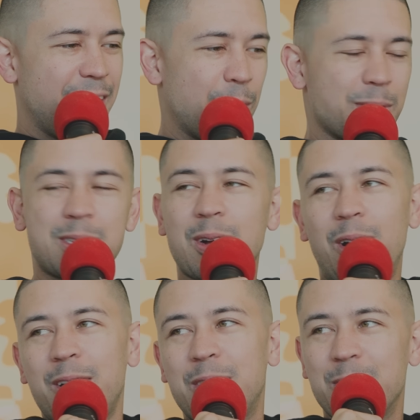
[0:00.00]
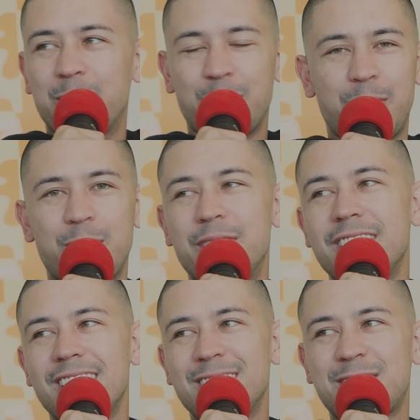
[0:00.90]
He wants to argue for
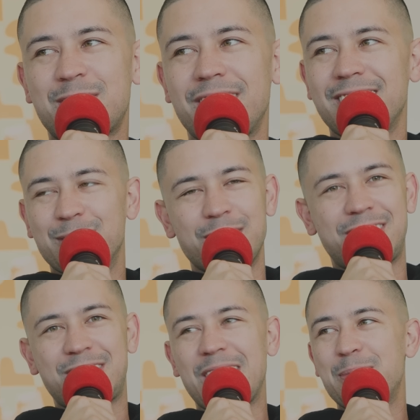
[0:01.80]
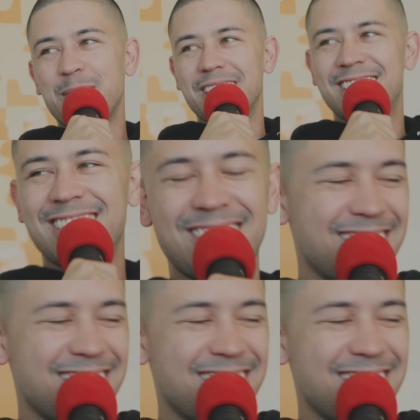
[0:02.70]
30 days straight. What a champion.